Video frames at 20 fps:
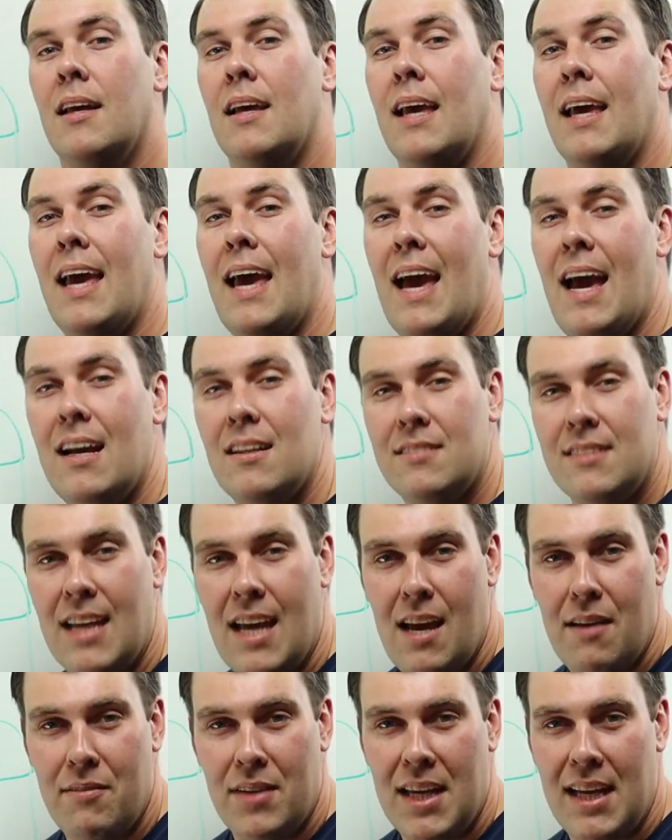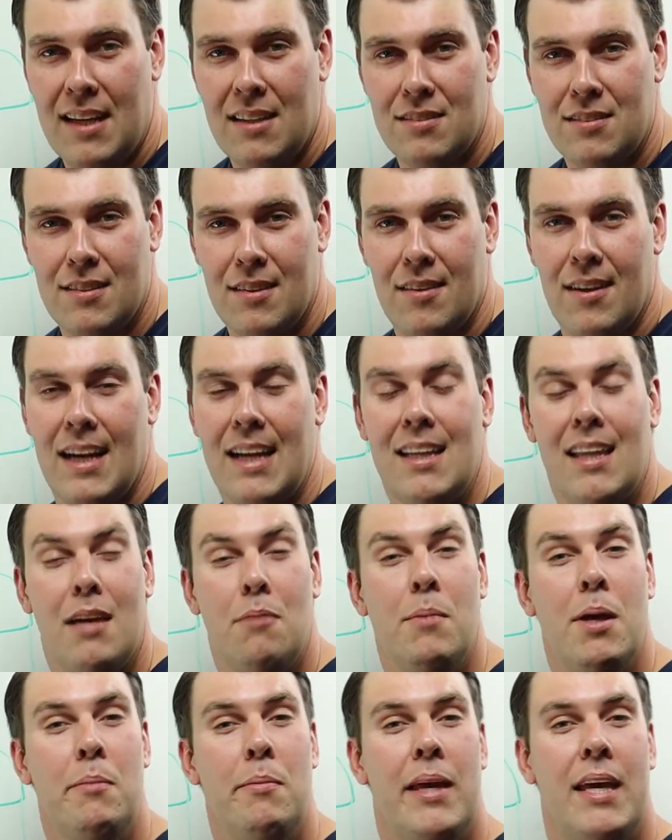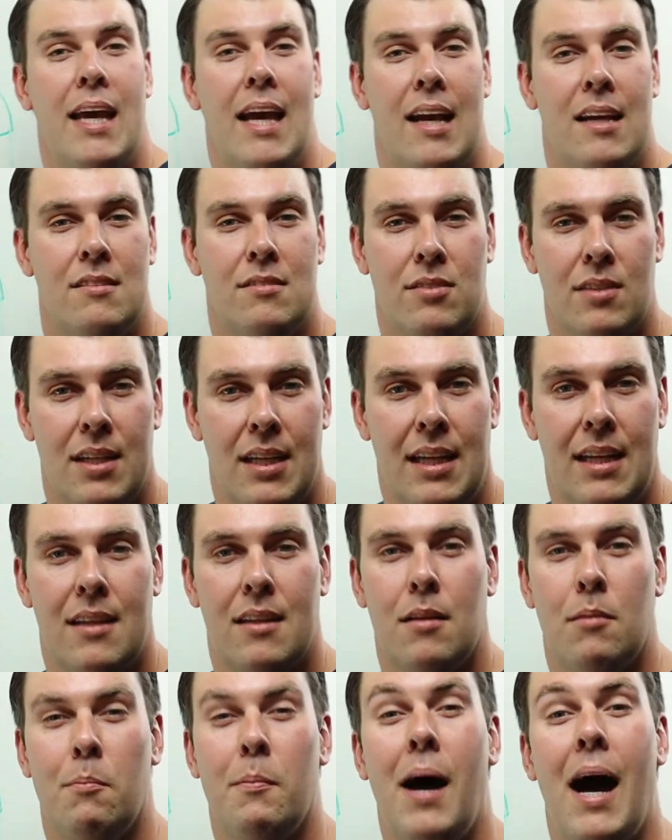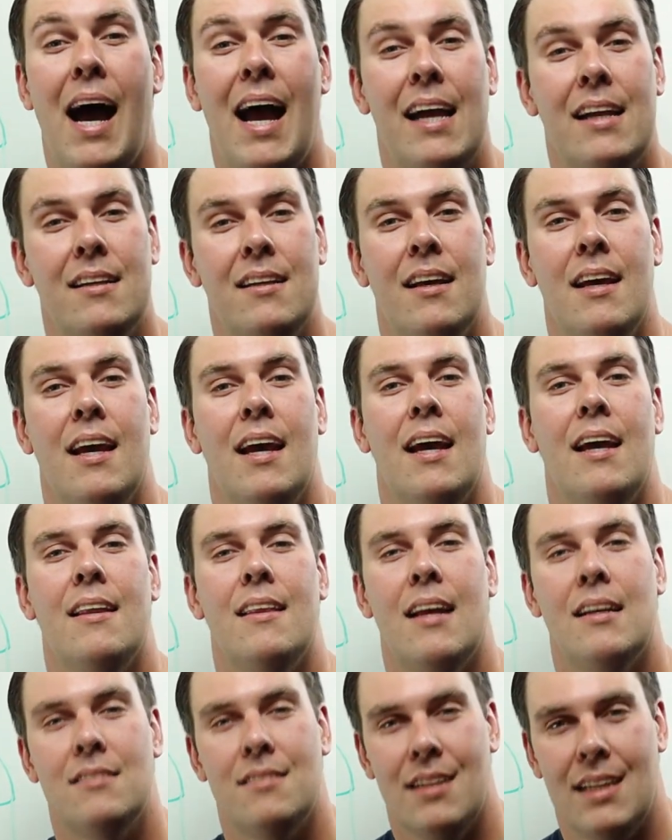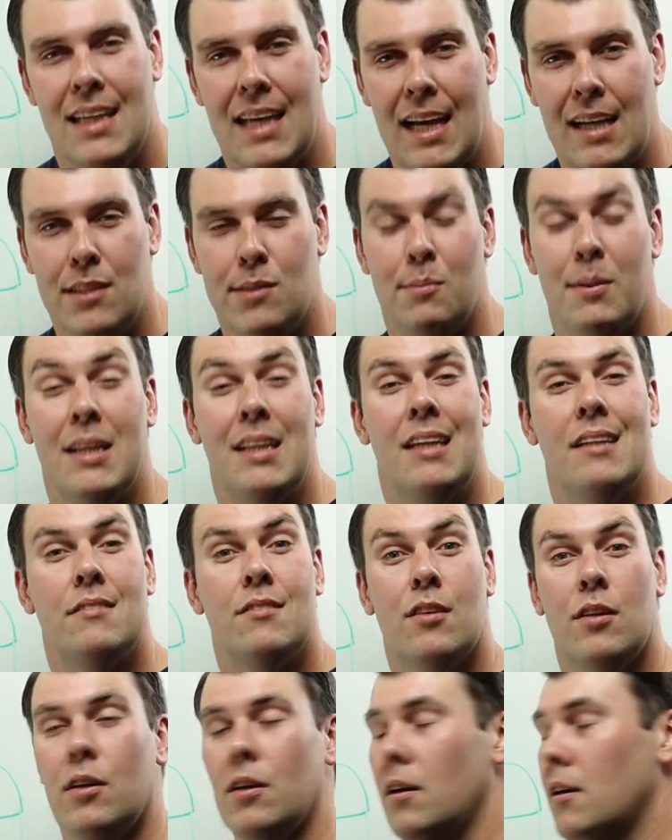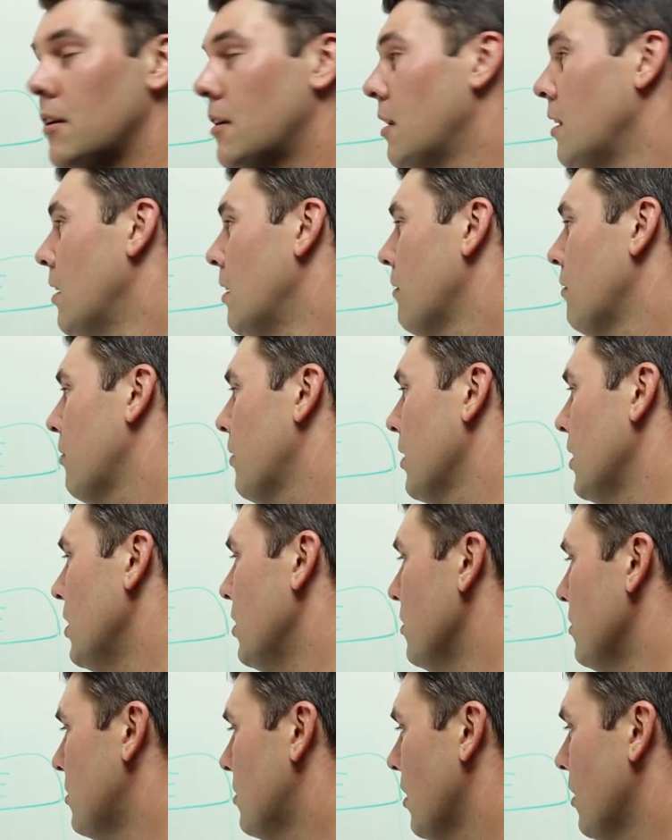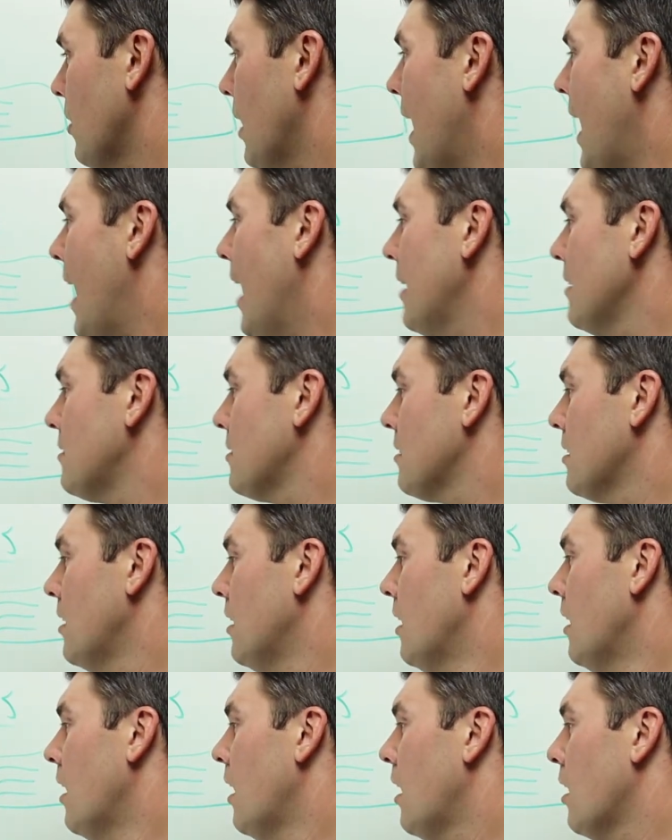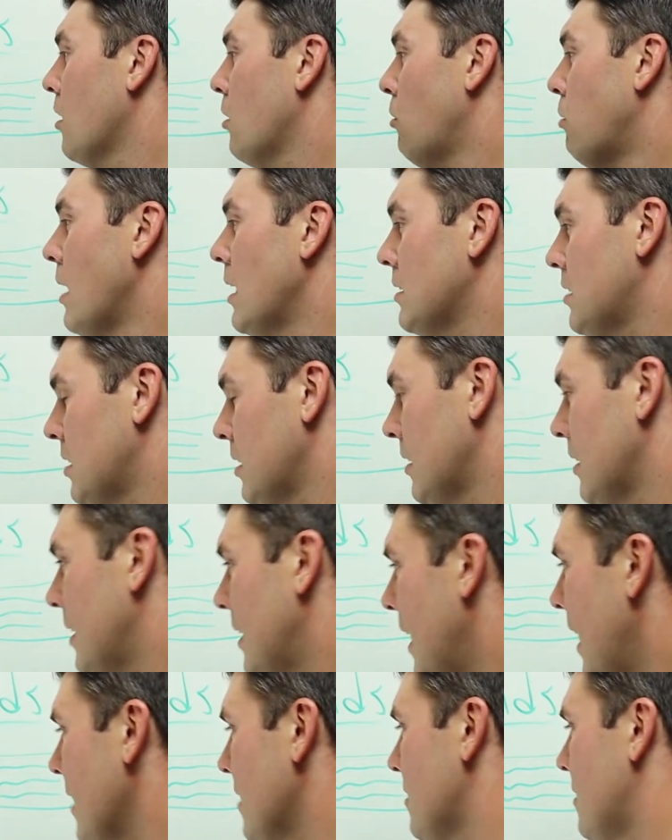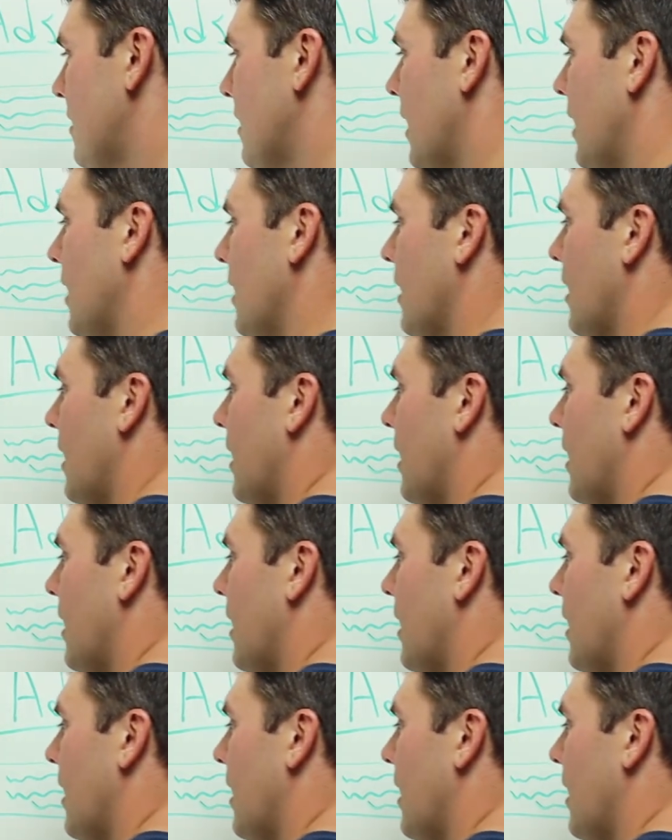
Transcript: has to have an answer, and they may be answering it in their mind, and that's engagement that's good for you. So ask a question. The next thing